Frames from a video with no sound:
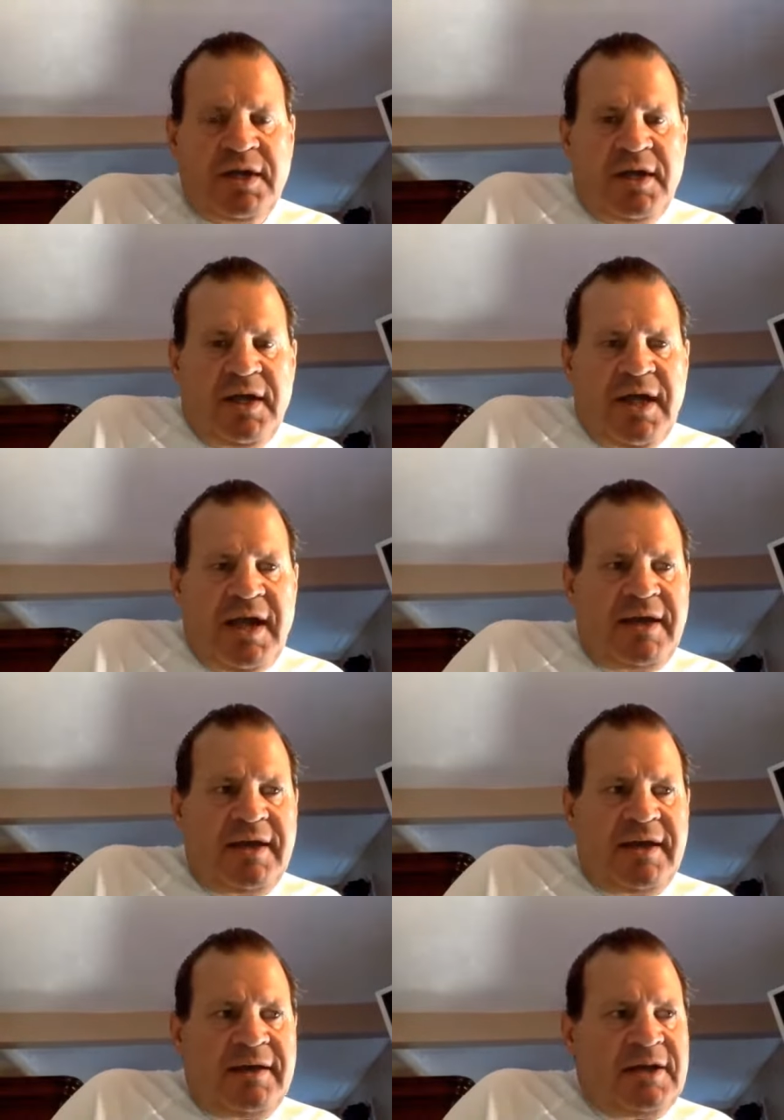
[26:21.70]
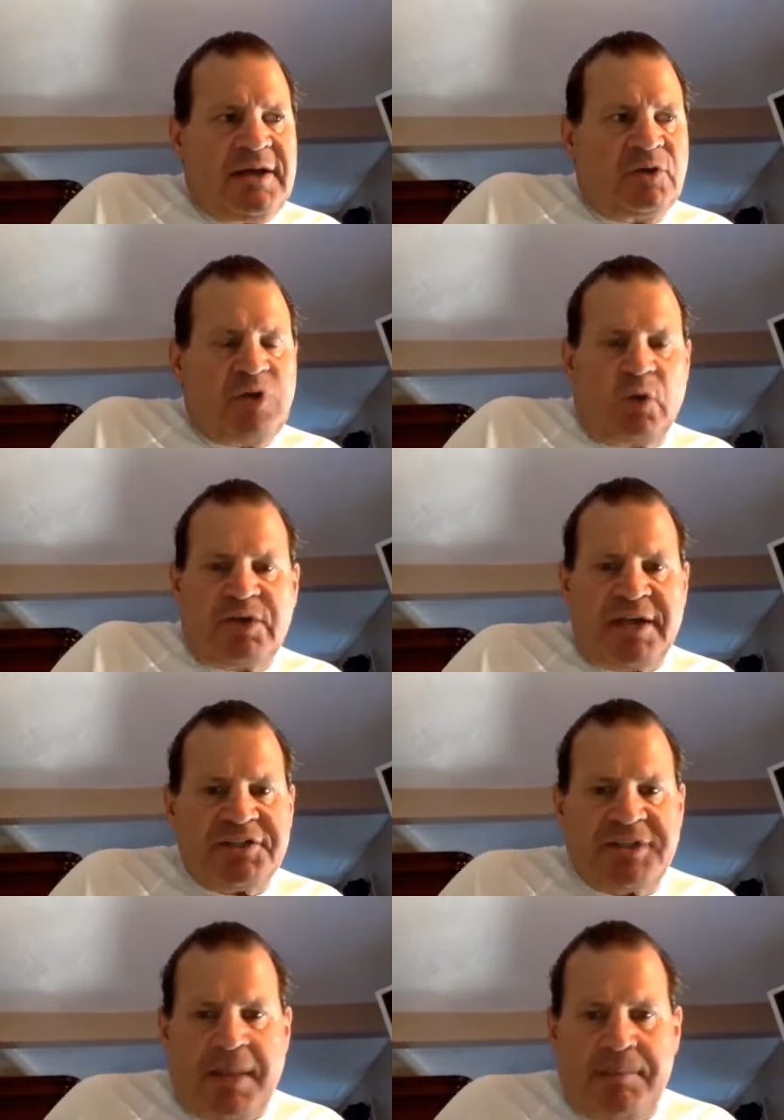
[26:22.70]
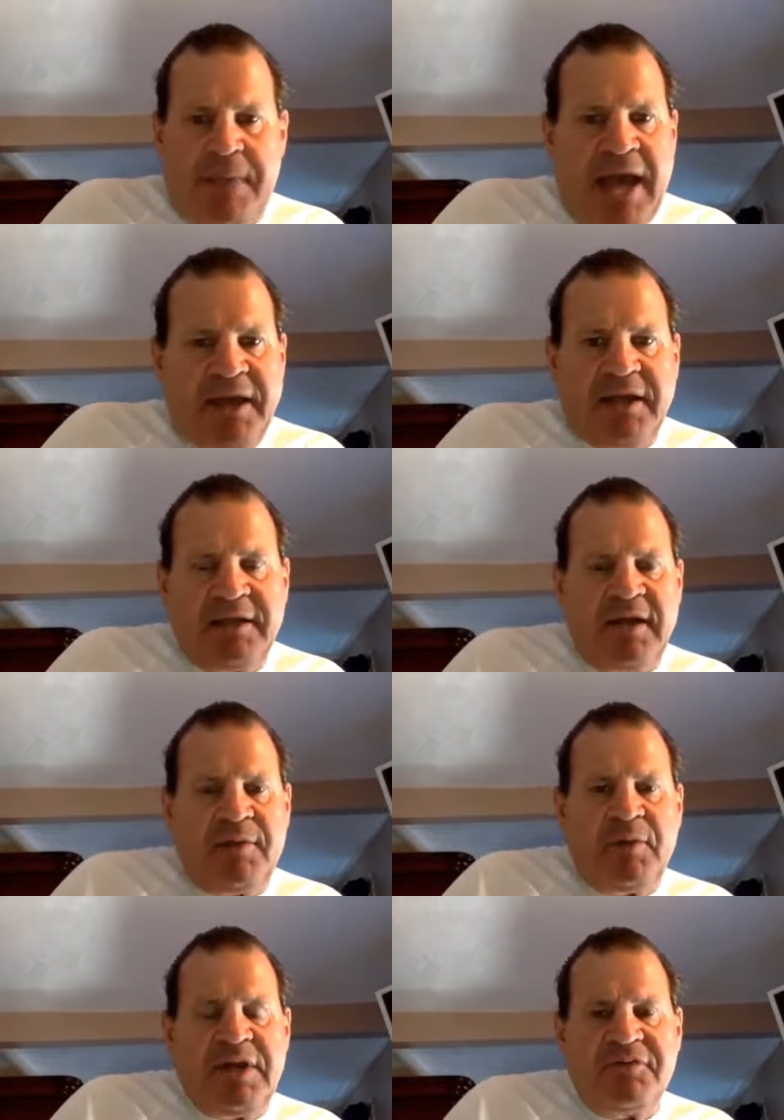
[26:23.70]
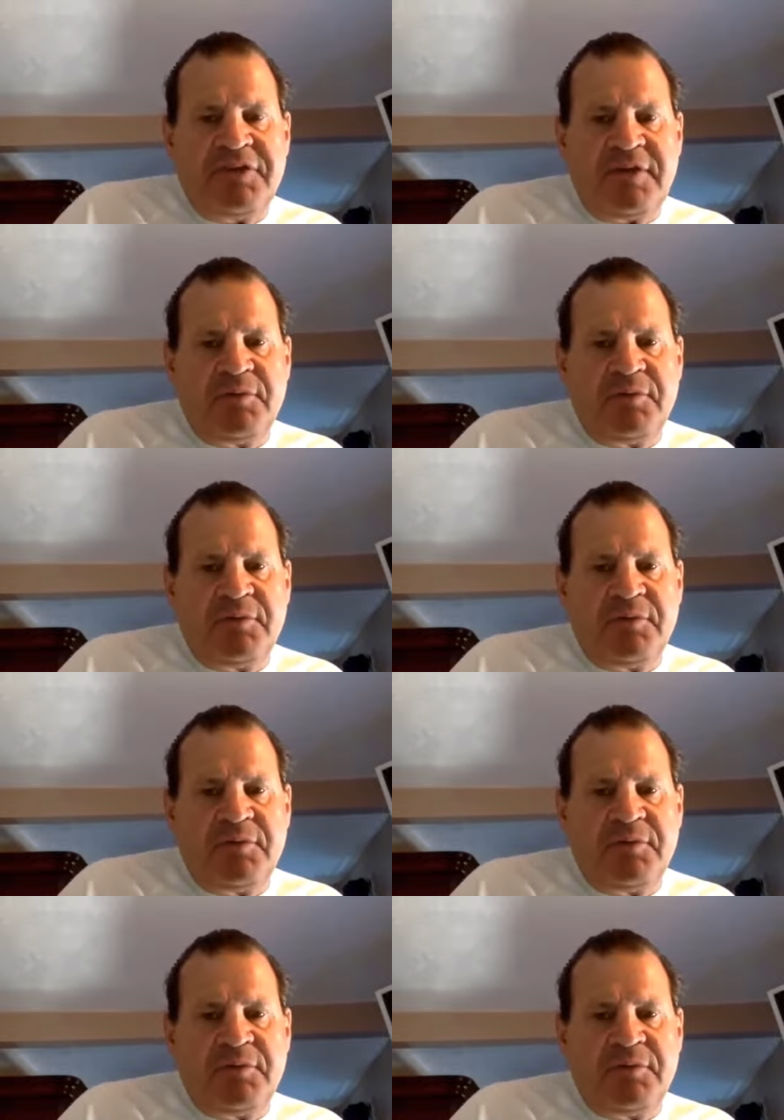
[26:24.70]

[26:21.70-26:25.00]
And, don't take a step back. And we never did.